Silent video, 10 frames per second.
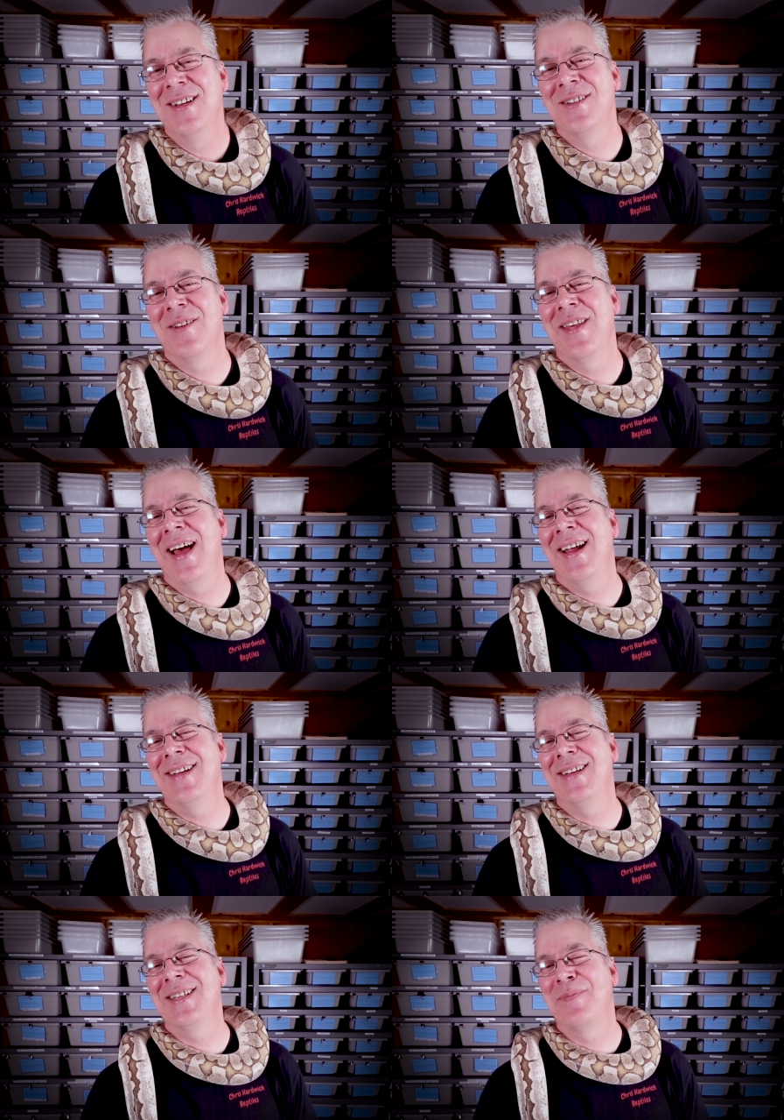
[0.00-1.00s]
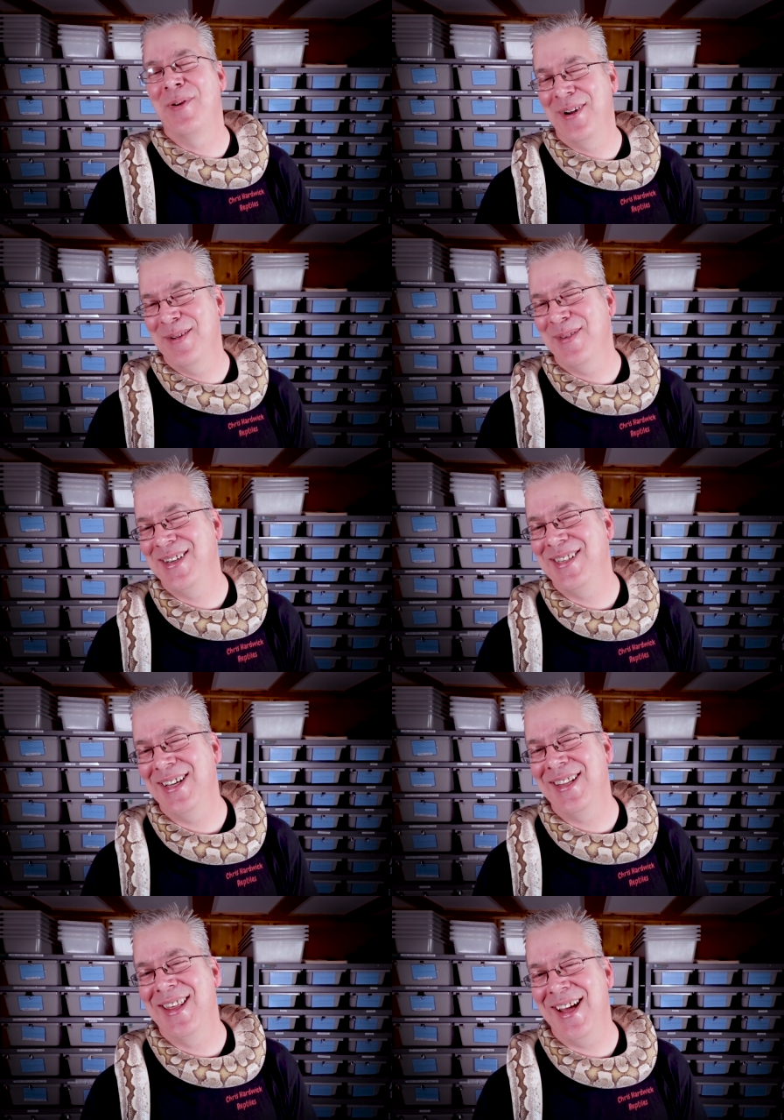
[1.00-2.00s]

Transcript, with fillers: So that is pretty much it.